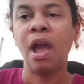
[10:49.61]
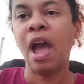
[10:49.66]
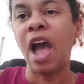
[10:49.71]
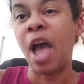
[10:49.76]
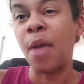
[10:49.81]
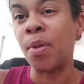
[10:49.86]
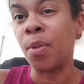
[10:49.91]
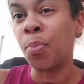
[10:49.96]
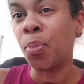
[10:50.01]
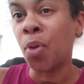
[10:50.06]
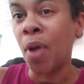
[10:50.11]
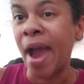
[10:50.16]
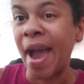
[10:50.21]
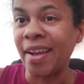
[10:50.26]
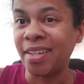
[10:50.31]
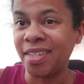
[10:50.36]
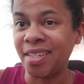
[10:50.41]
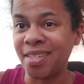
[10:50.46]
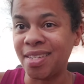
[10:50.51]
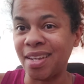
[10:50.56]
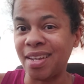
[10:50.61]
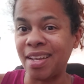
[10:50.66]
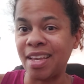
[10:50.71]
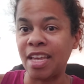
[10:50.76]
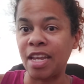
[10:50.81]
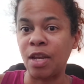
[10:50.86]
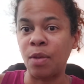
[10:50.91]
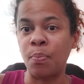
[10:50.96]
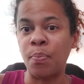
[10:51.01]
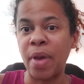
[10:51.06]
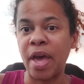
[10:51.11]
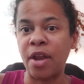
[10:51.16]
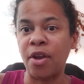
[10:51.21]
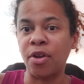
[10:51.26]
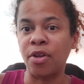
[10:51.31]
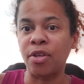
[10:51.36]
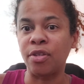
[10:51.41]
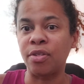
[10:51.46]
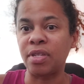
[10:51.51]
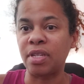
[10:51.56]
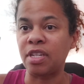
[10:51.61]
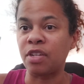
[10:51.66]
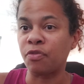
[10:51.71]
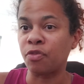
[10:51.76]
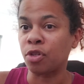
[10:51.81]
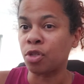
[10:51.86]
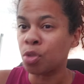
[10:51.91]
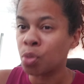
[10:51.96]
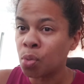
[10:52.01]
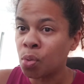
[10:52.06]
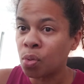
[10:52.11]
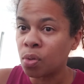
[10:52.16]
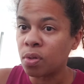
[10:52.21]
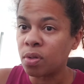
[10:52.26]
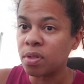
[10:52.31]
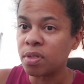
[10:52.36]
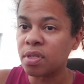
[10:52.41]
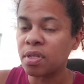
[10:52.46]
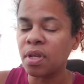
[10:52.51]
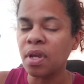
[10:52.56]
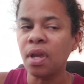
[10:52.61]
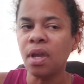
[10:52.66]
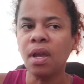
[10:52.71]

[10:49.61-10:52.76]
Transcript: I've been practicing and getting better using different tools,